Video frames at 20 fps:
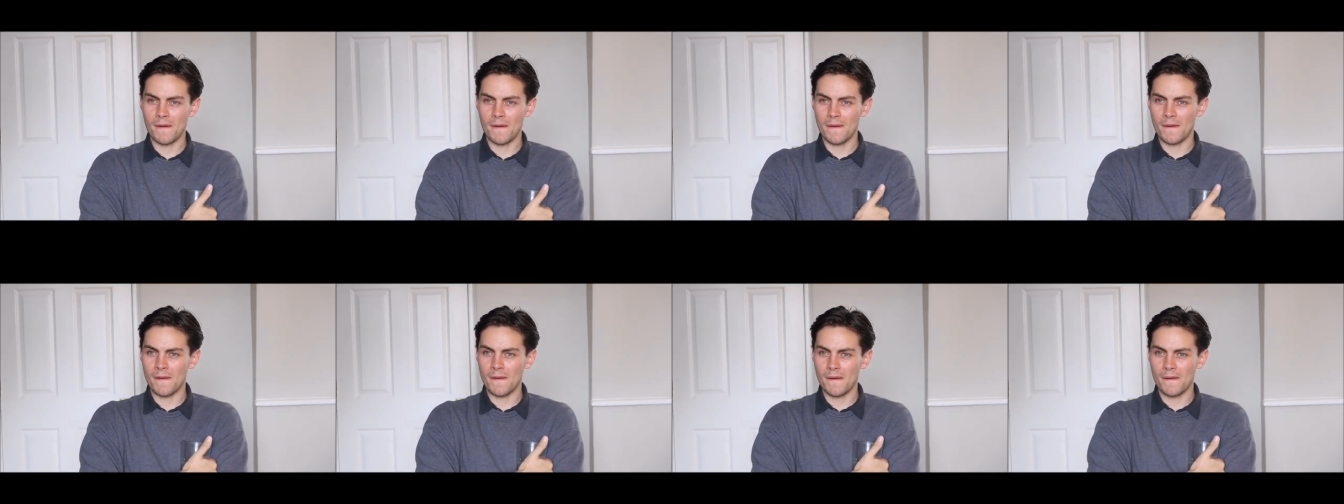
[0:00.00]

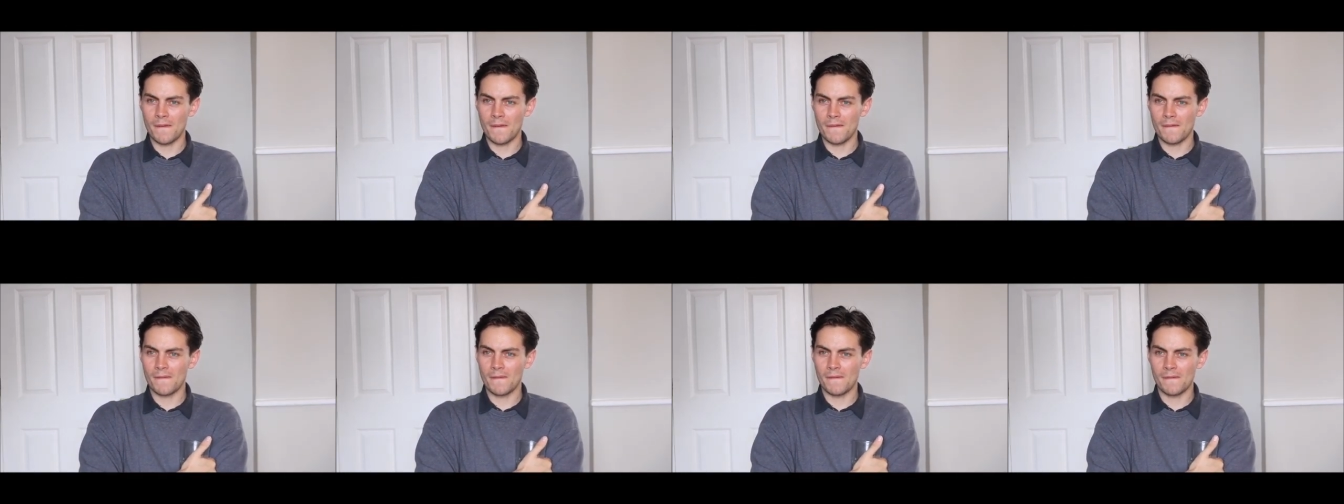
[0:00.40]
Oh, and
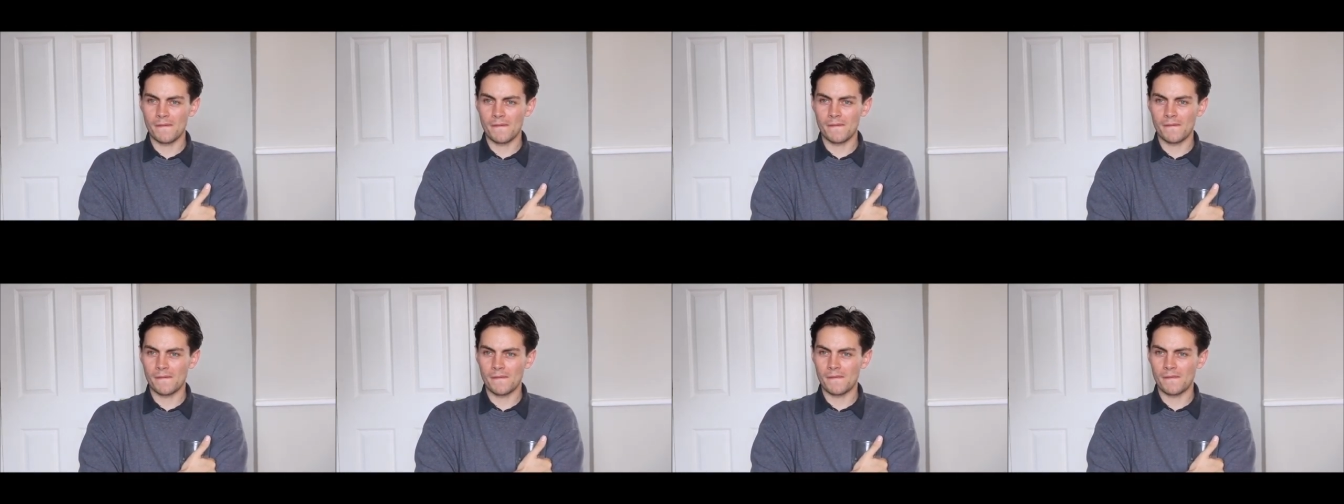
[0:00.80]
typing. I
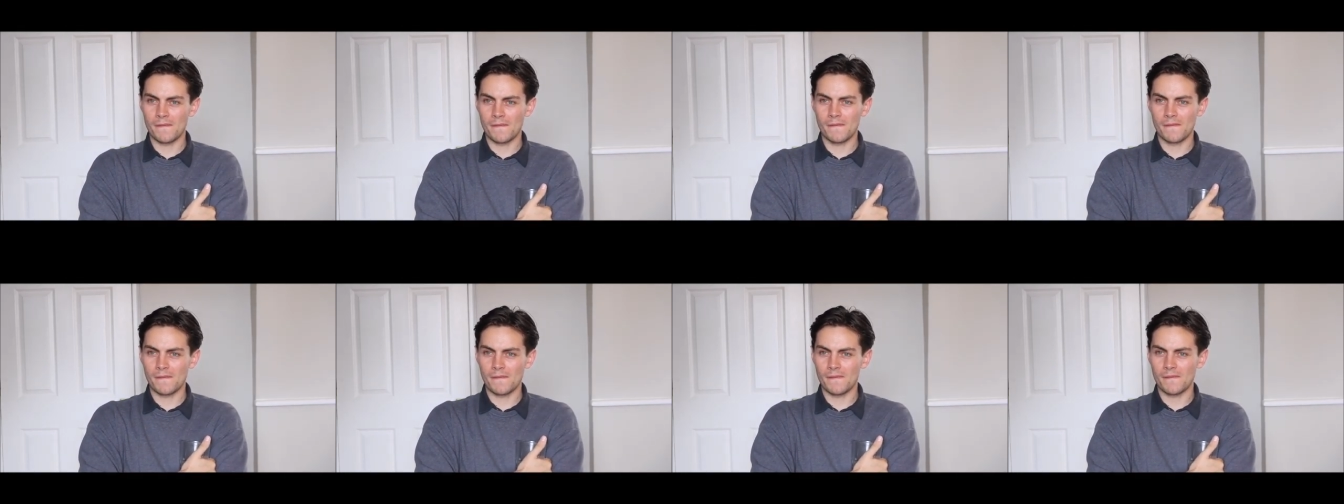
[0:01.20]
can type like
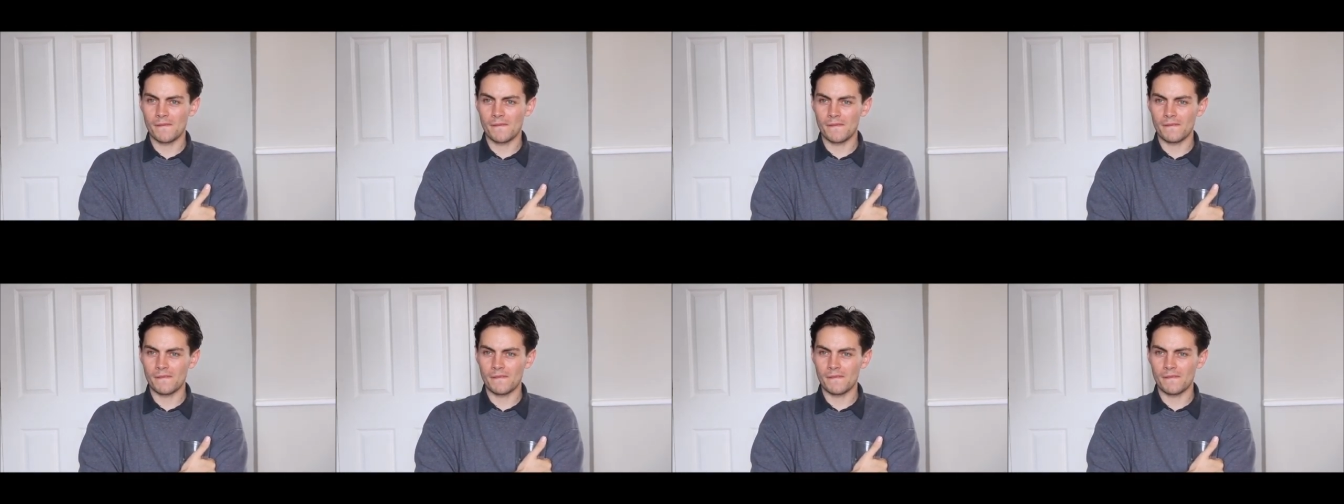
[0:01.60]
the wind now.